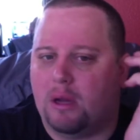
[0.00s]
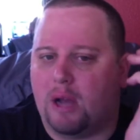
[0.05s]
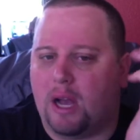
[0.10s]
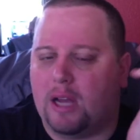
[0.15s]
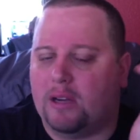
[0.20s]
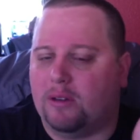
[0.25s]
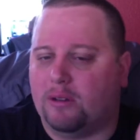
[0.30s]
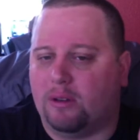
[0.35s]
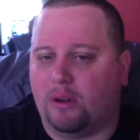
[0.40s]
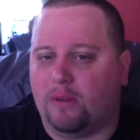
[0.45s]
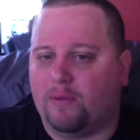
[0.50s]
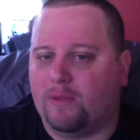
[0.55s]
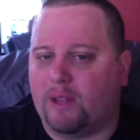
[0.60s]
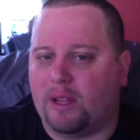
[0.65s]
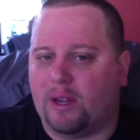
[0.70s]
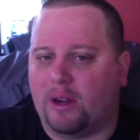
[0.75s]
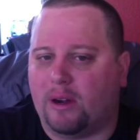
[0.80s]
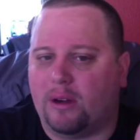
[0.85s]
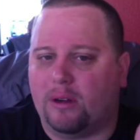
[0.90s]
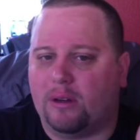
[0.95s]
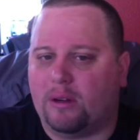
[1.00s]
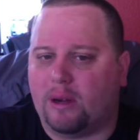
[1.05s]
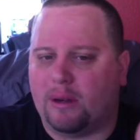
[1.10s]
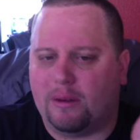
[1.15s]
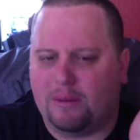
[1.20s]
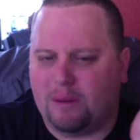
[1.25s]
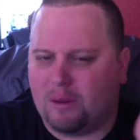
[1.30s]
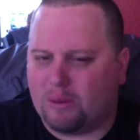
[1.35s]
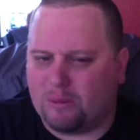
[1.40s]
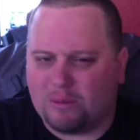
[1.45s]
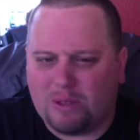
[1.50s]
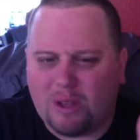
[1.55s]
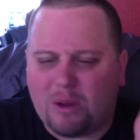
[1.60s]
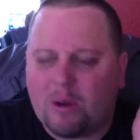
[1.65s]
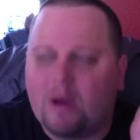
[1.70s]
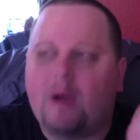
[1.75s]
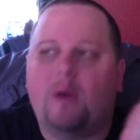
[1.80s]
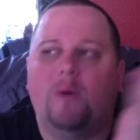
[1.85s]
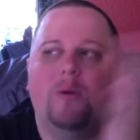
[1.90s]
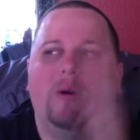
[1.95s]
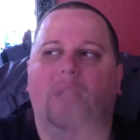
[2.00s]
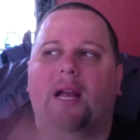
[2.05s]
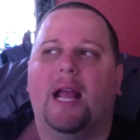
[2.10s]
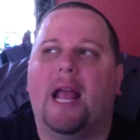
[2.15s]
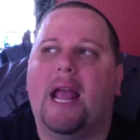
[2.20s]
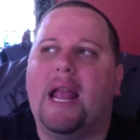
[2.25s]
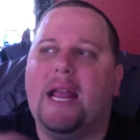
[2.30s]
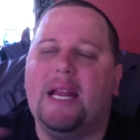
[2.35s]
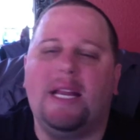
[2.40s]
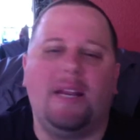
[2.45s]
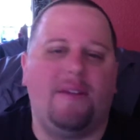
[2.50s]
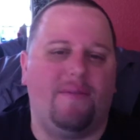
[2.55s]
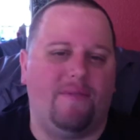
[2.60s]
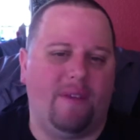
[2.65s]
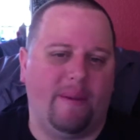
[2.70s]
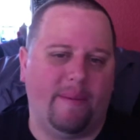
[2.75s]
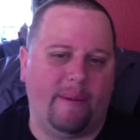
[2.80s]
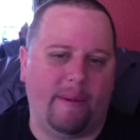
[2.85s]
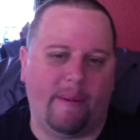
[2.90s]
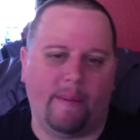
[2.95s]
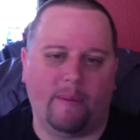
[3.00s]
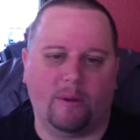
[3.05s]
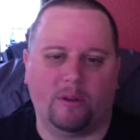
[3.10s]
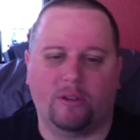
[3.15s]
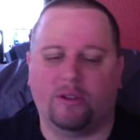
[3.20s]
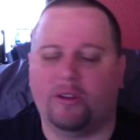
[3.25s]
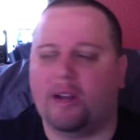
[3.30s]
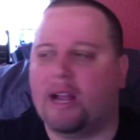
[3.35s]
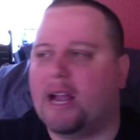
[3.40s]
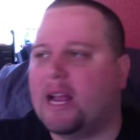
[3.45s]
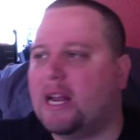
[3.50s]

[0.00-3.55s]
I don't know if they are. I don't know. No, or any family members or